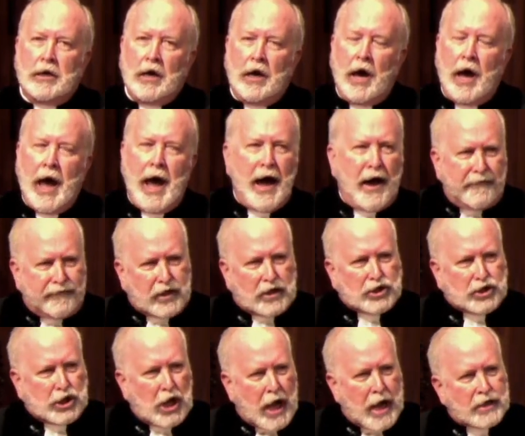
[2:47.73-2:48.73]
have the
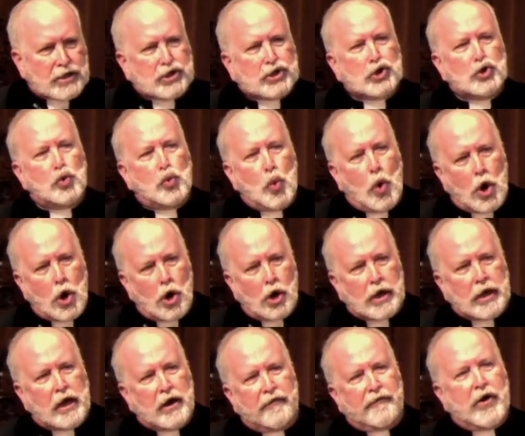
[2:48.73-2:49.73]
chance to
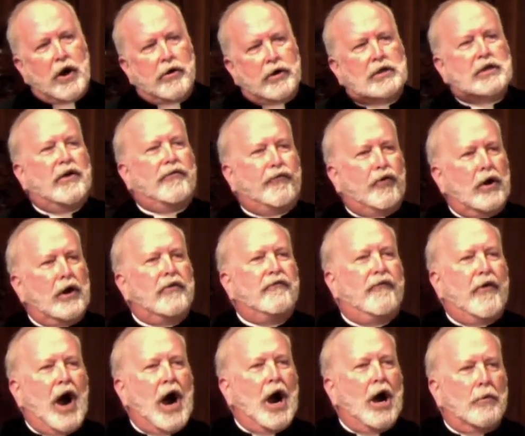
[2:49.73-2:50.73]
work in a very different
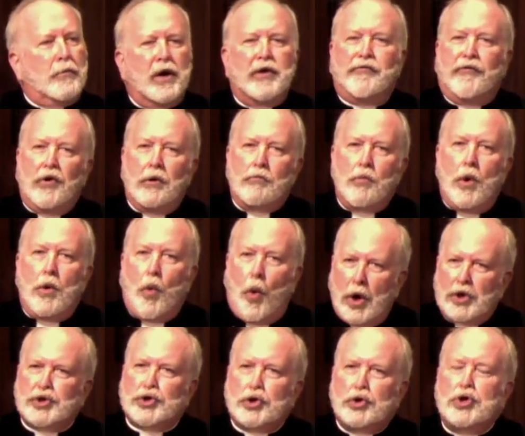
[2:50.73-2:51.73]
environment from
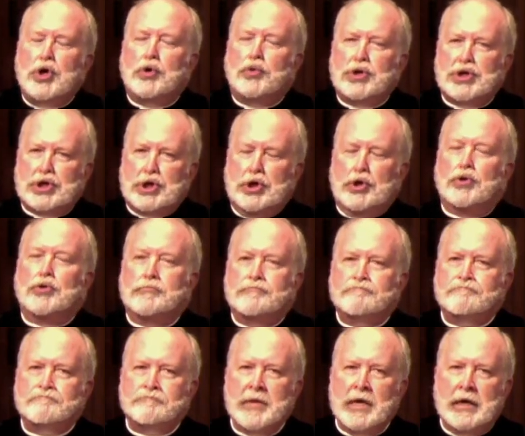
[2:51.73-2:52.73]
what you're used to,
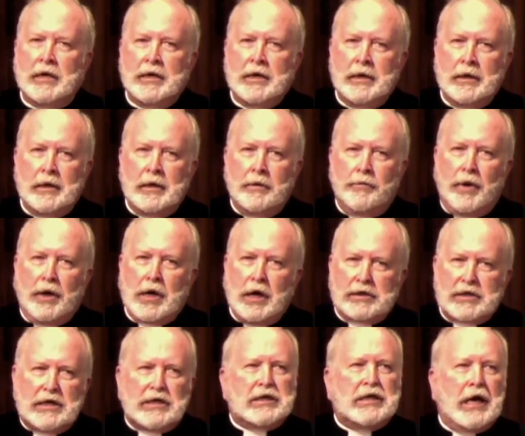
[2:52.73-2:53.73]
because
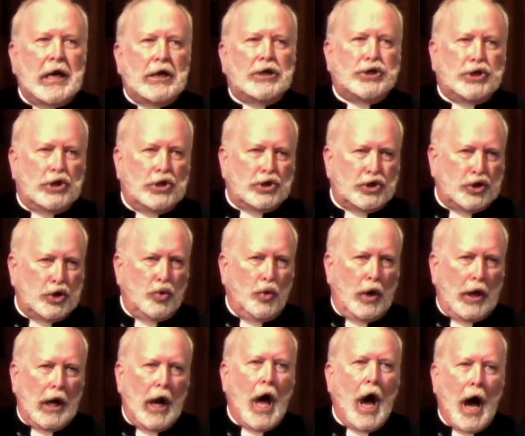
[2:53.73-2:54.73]
it teaches you a
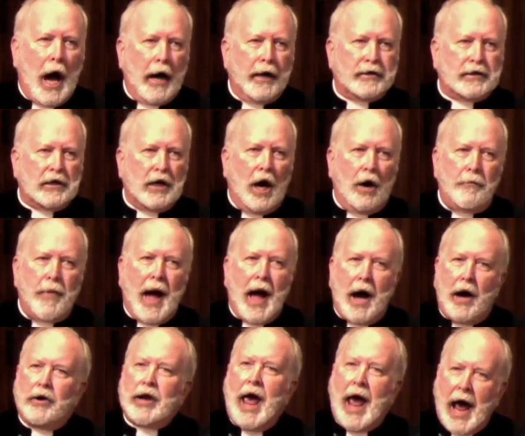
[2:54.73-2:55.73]
lot
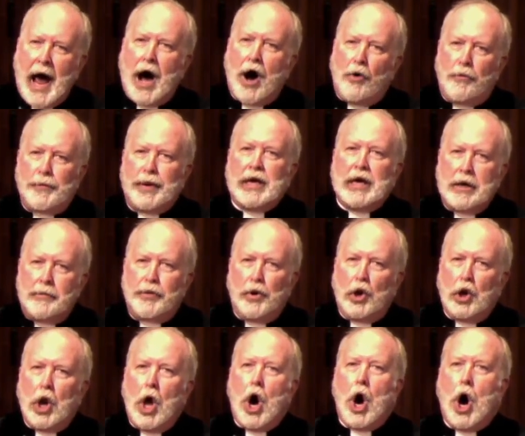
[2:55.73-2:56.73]
about how
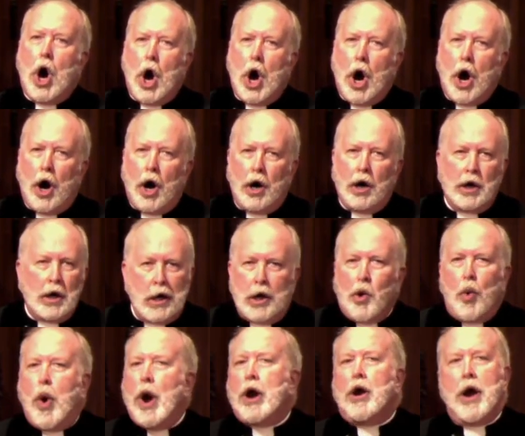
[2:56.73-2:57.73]
people are
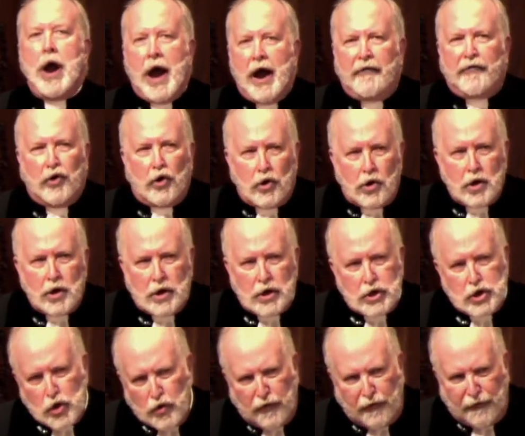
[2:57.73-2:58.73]
wherever
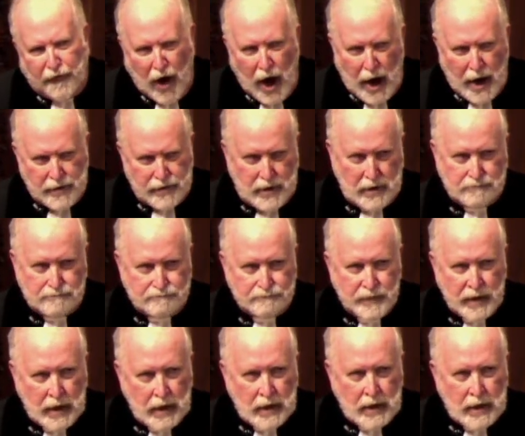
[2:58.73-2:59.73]
you find them.
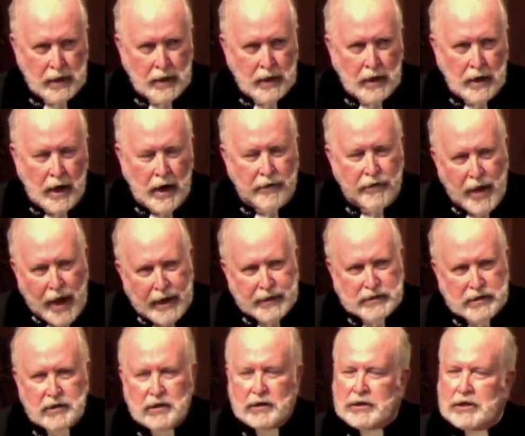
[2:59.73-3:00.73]
And
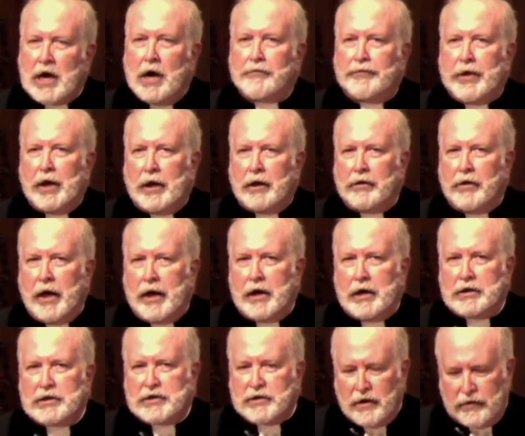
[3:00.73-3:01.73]
that's something that
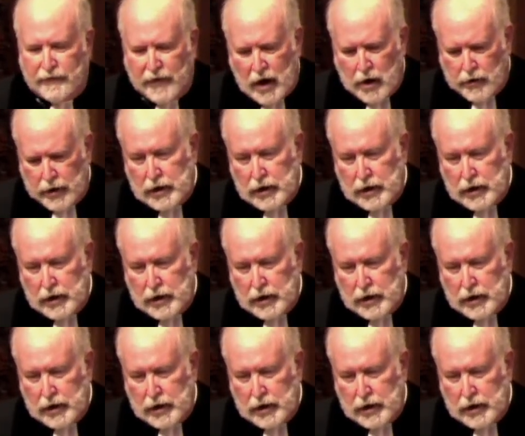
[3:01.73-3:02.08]
is very